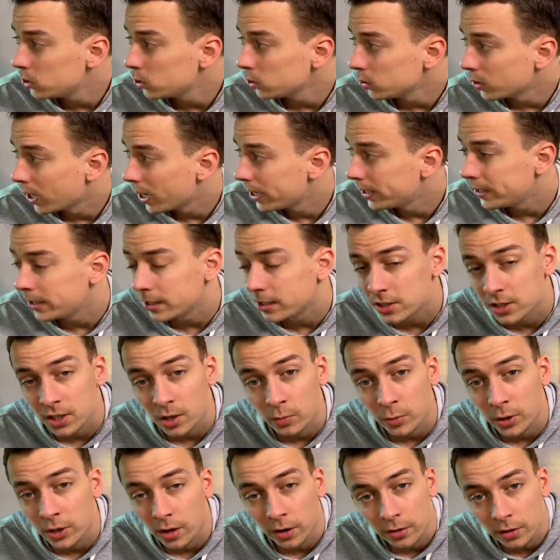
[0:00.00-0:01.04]
to hide it
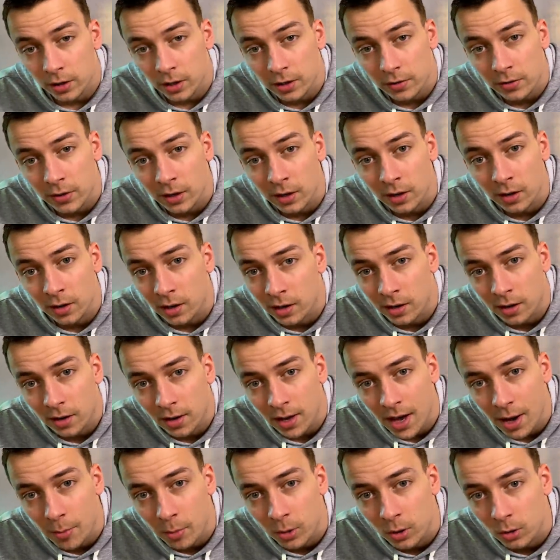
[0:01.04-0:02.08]
somewhere underneath in the
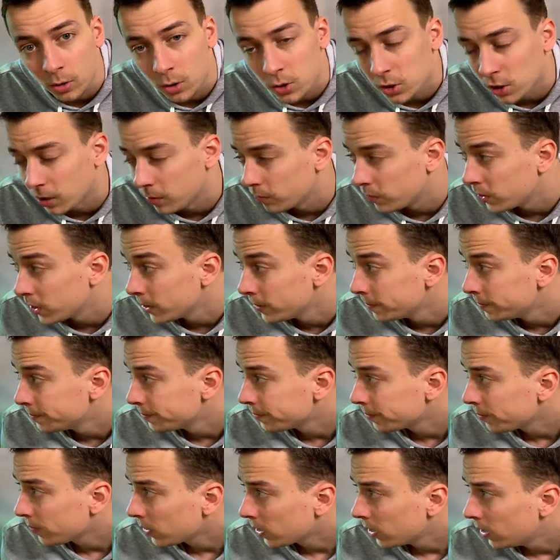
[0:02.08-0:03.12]
cabinet or something.
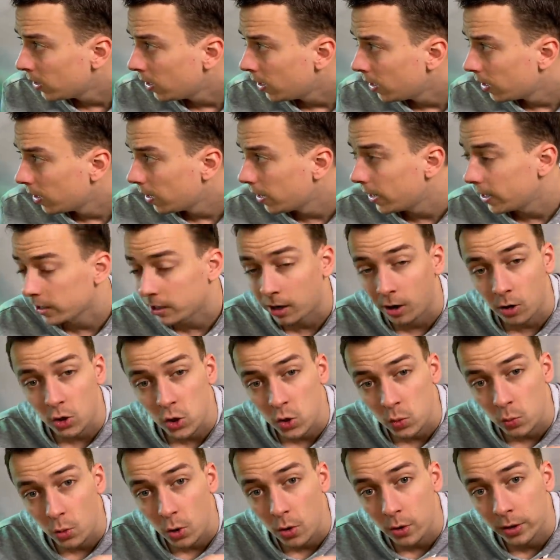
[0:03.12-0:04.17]
I like how
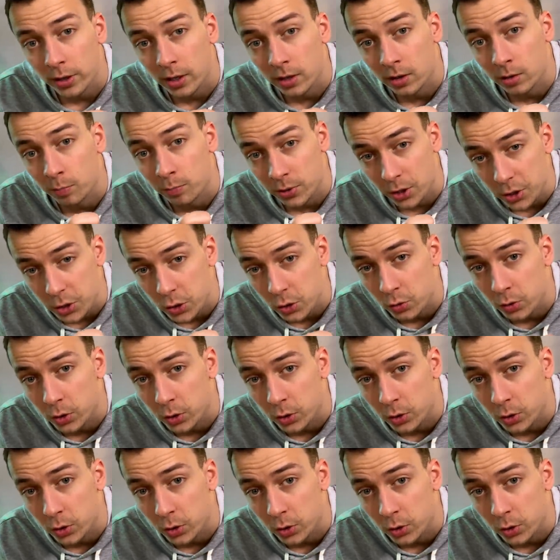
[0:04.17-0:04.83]
small that pressure